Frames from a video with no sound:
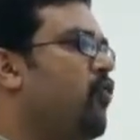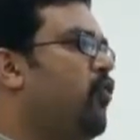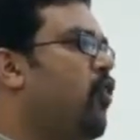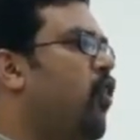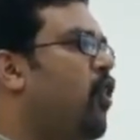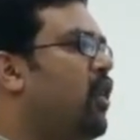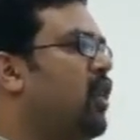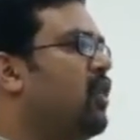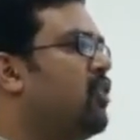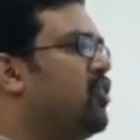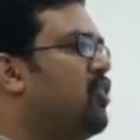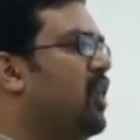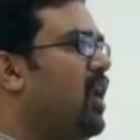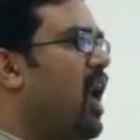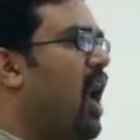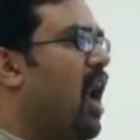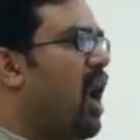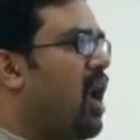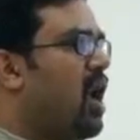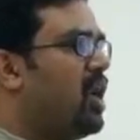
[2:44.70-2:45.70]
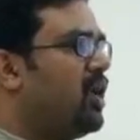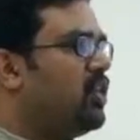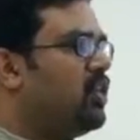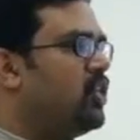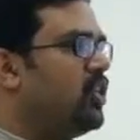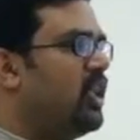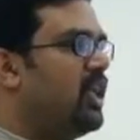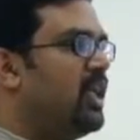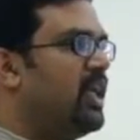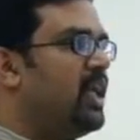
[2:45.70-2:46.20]
focus
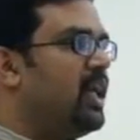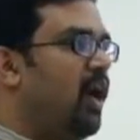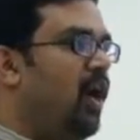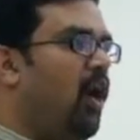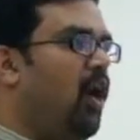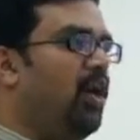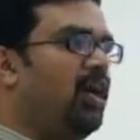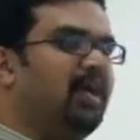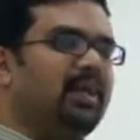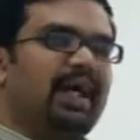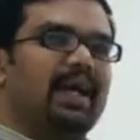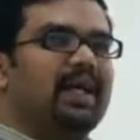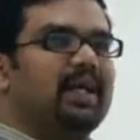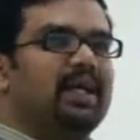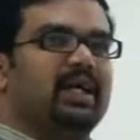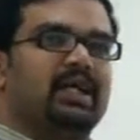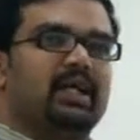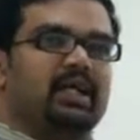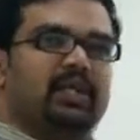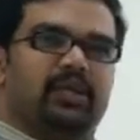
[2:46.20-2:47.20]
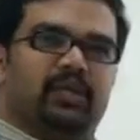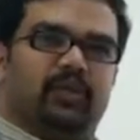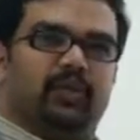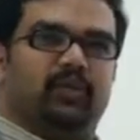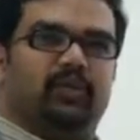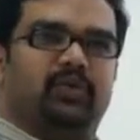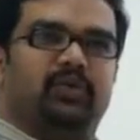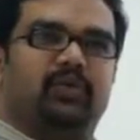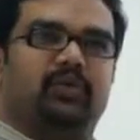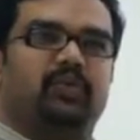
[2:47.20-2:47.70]
largely on technical
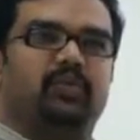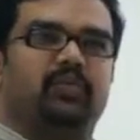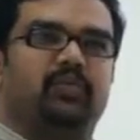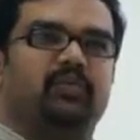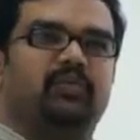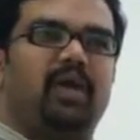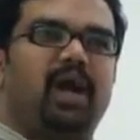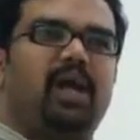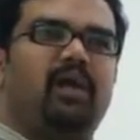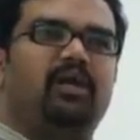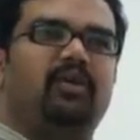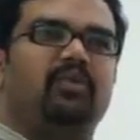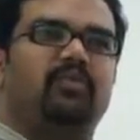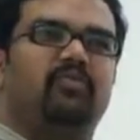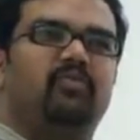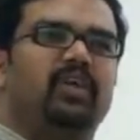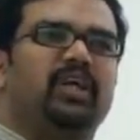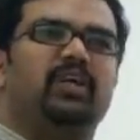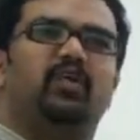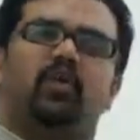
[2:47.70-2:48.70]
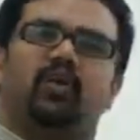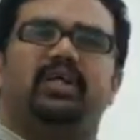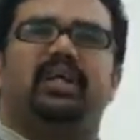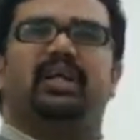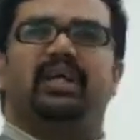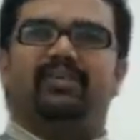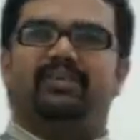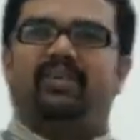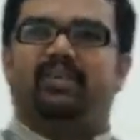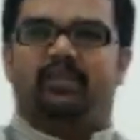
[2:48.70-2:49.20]
issues, and we know the
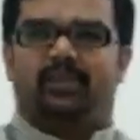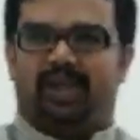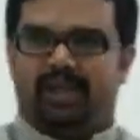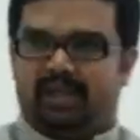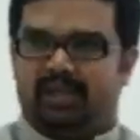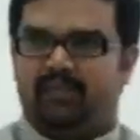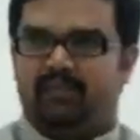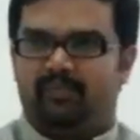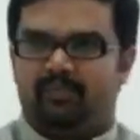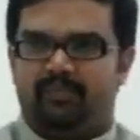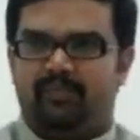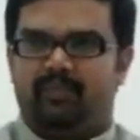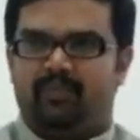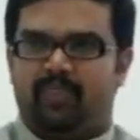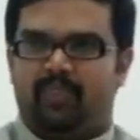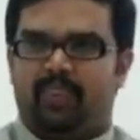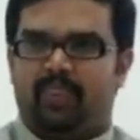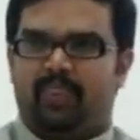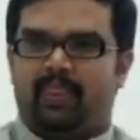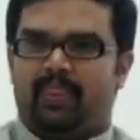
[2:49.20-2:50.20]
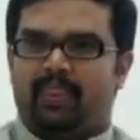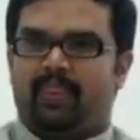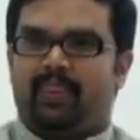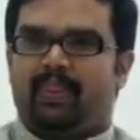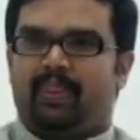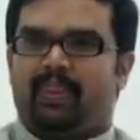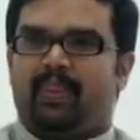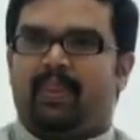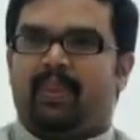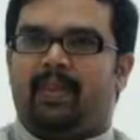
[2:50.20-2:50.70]
reason why.
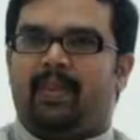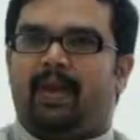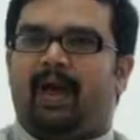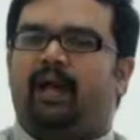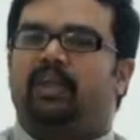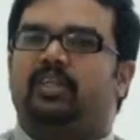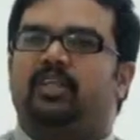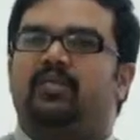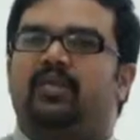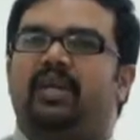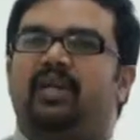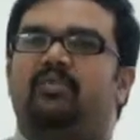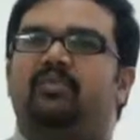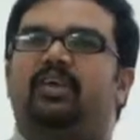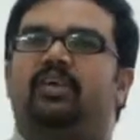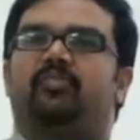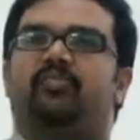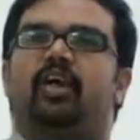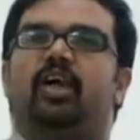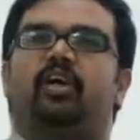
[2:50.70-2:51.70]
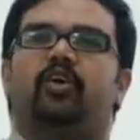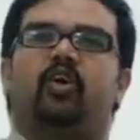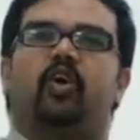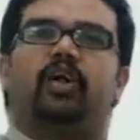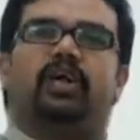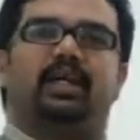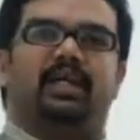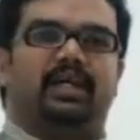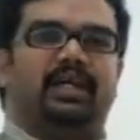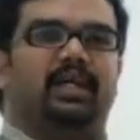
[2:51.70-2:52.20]
Actually, whenever we are
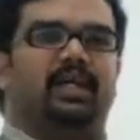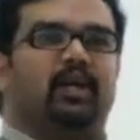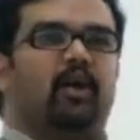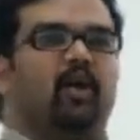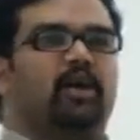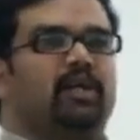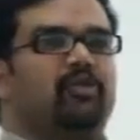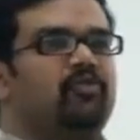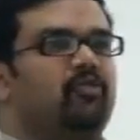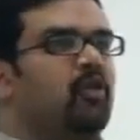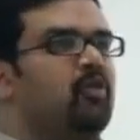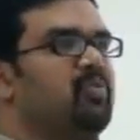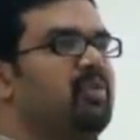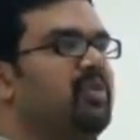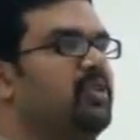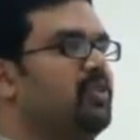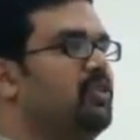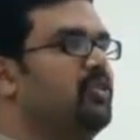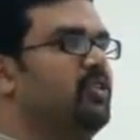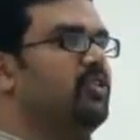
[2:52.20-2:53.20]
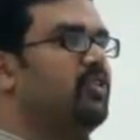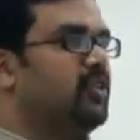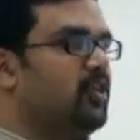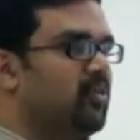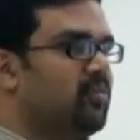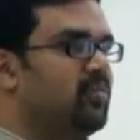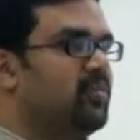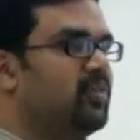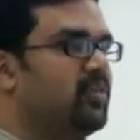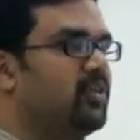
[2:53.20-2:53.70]
talking here on information
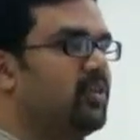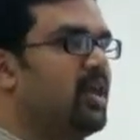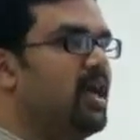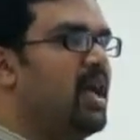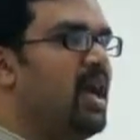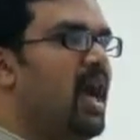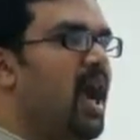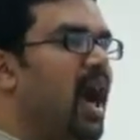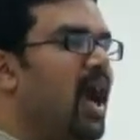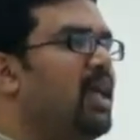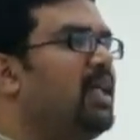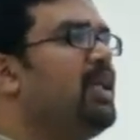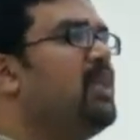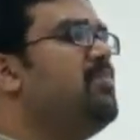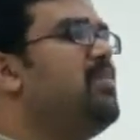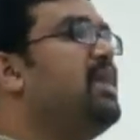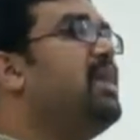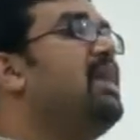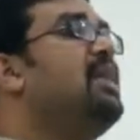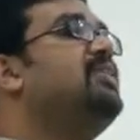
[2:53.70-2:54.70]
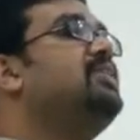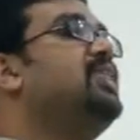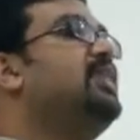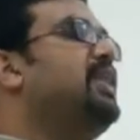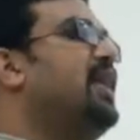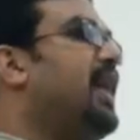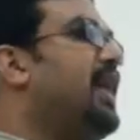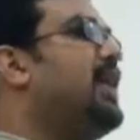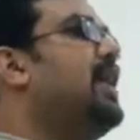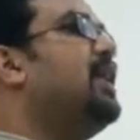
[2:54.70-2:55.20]
systems, ultimately it's
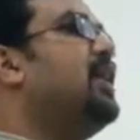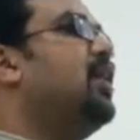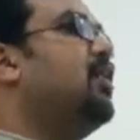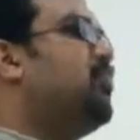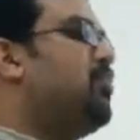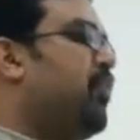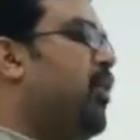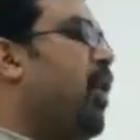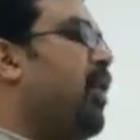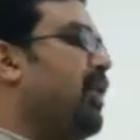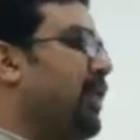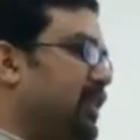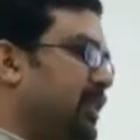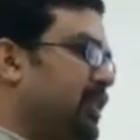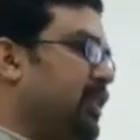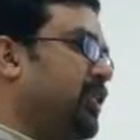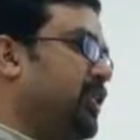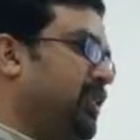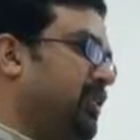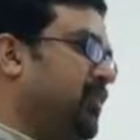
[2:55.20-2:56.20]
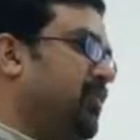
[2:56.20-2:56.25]
a technical product.